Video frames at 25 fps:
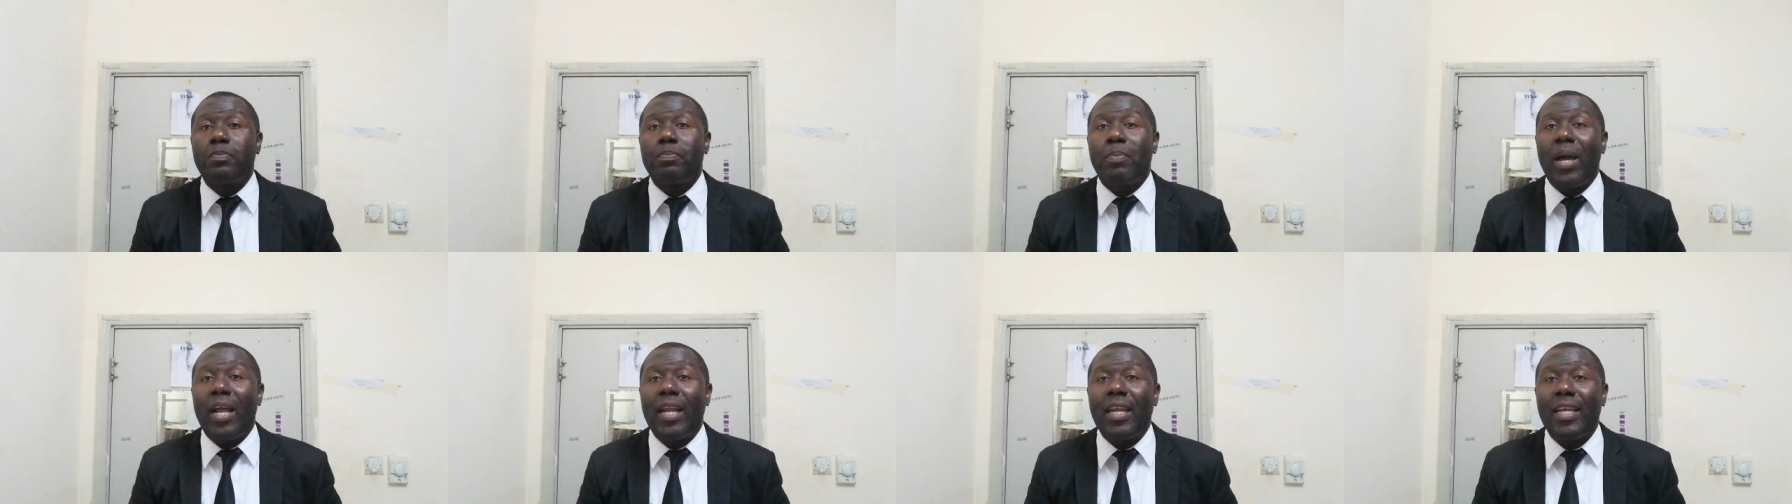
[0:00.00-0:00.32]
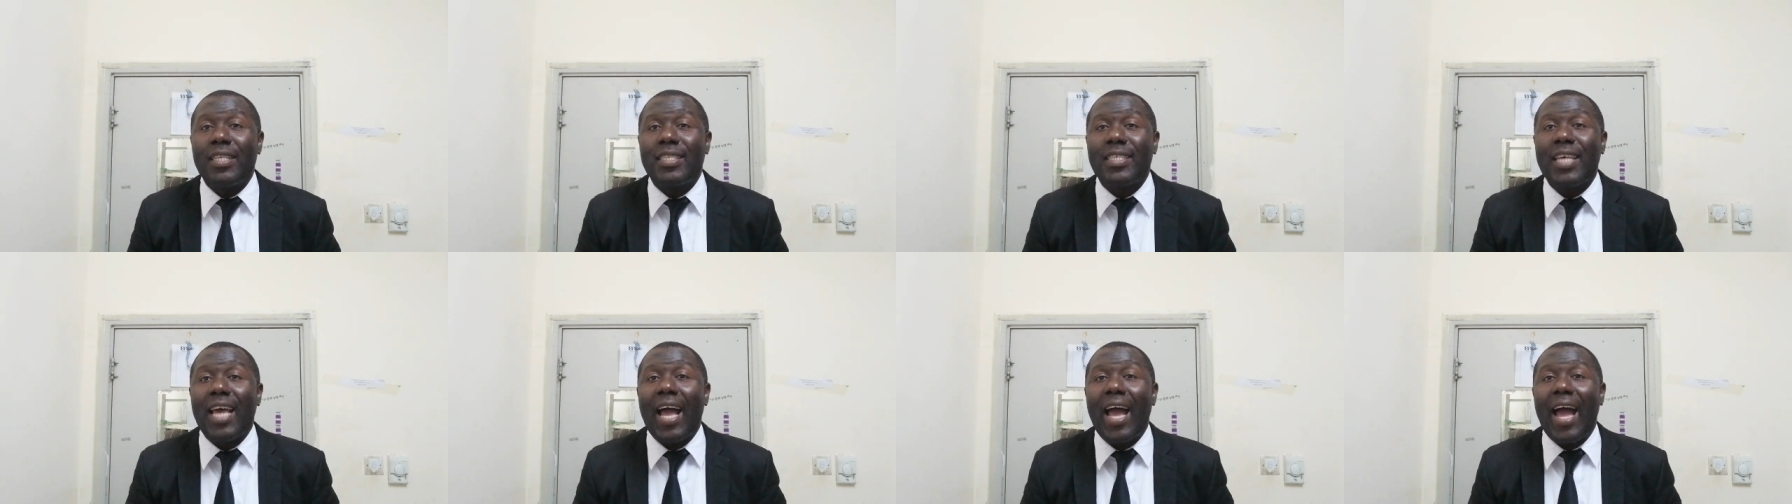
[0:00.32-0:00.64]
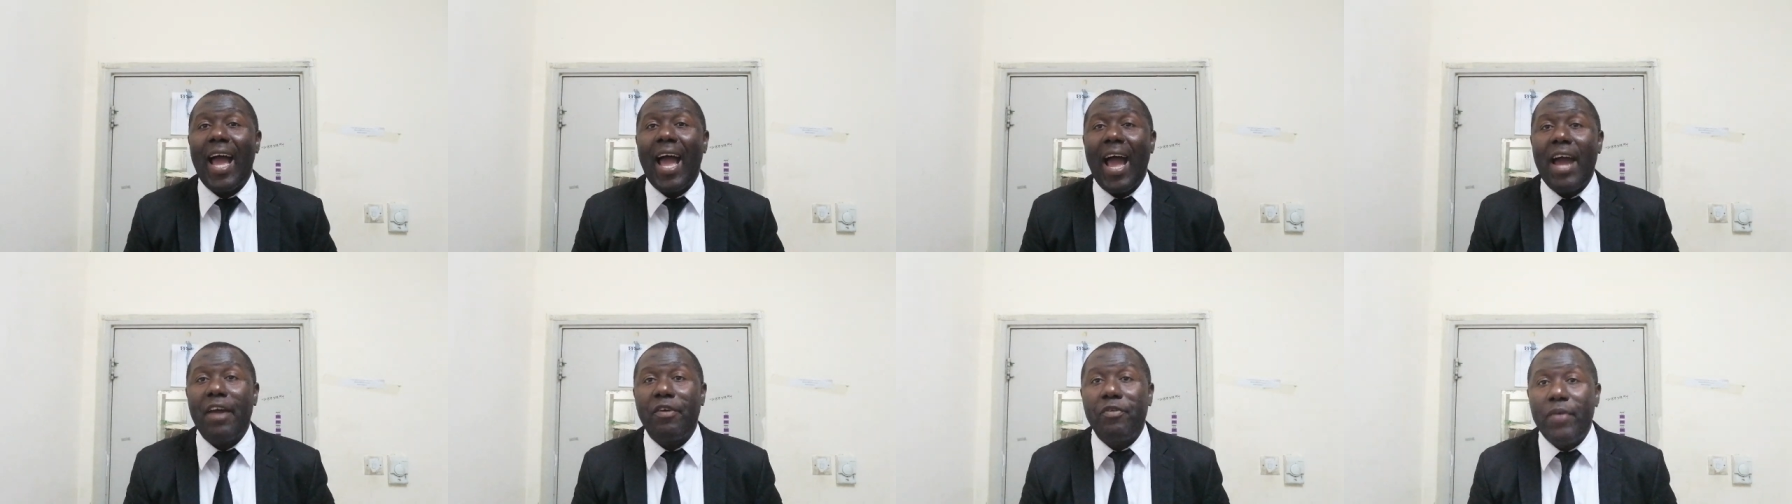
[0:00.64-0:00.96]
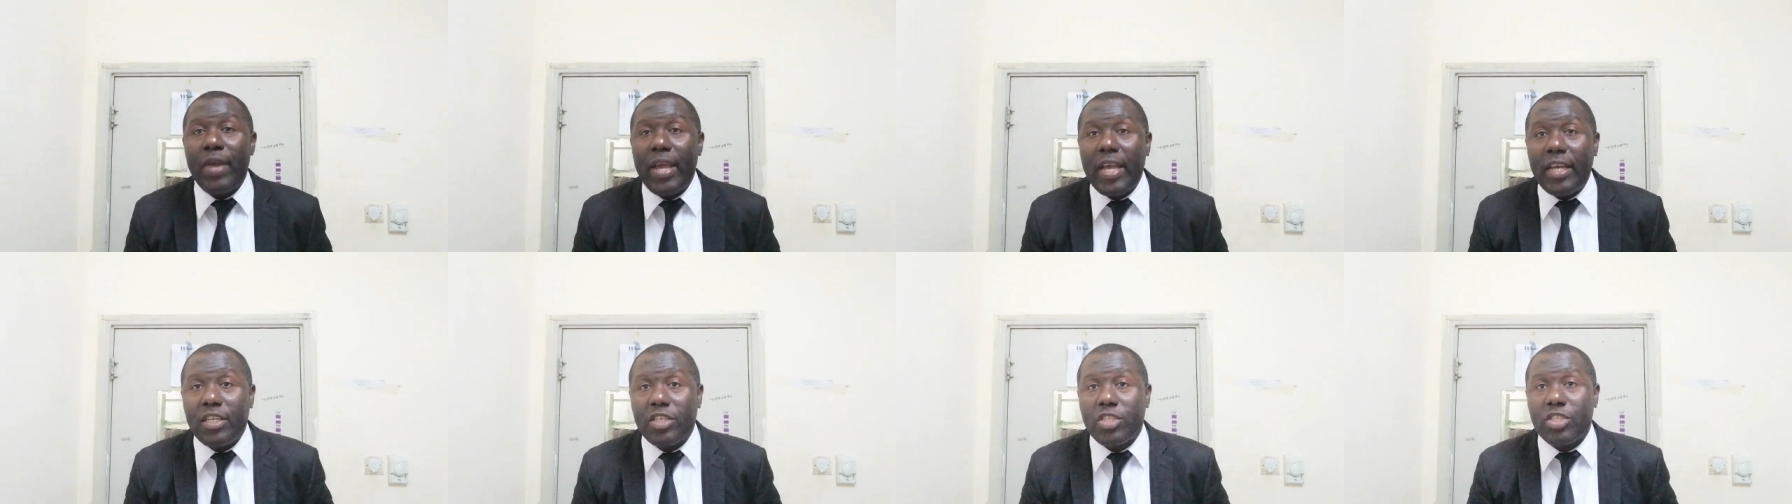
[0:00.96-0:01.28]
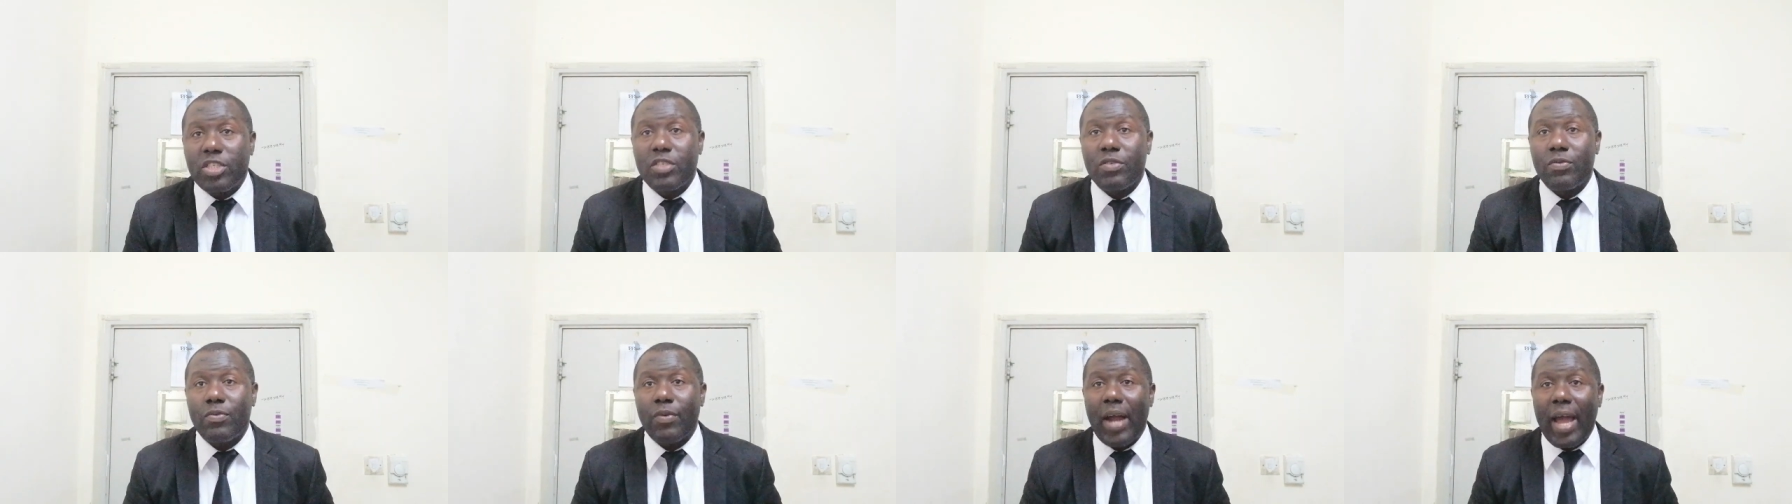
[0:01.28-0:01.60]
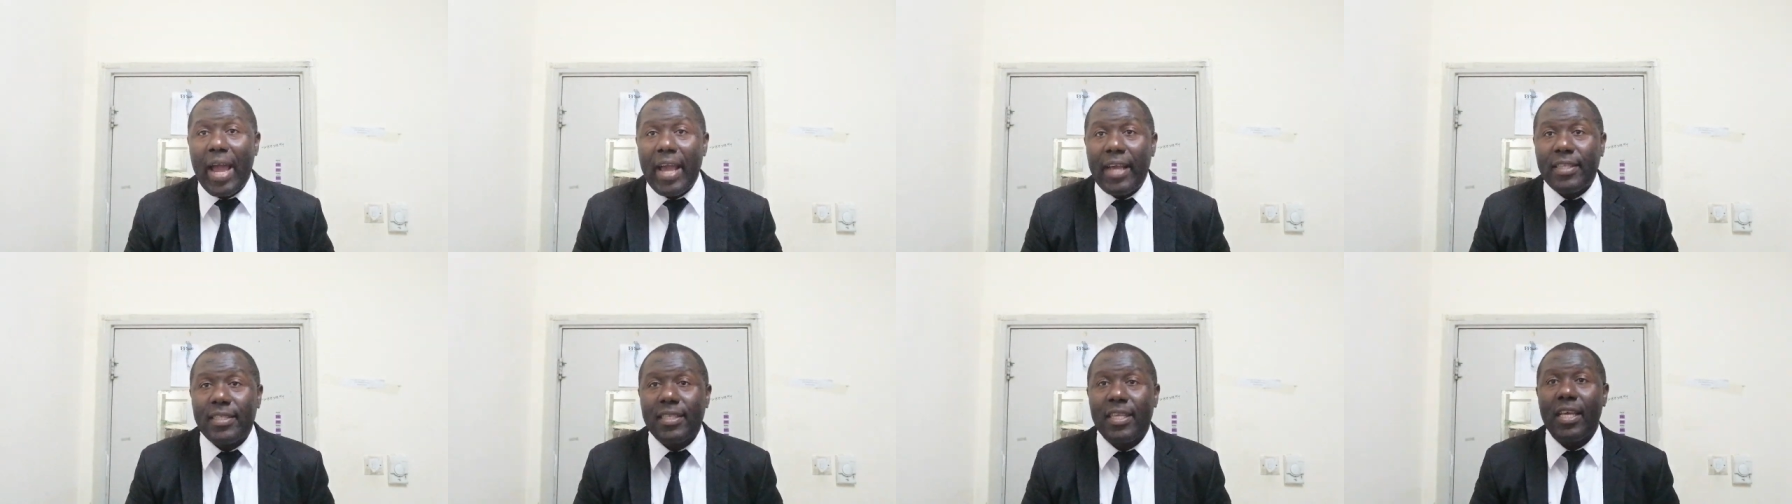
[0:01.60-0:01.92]
pallets are arranged,
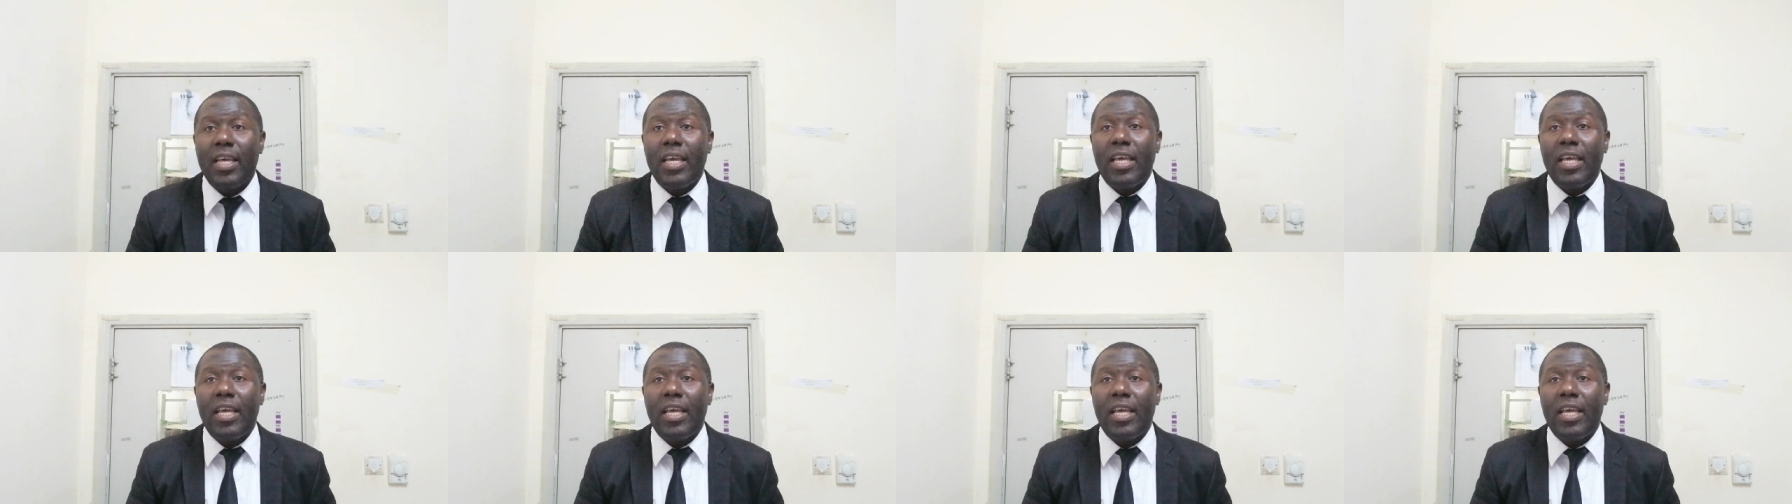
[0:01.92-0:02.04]
right?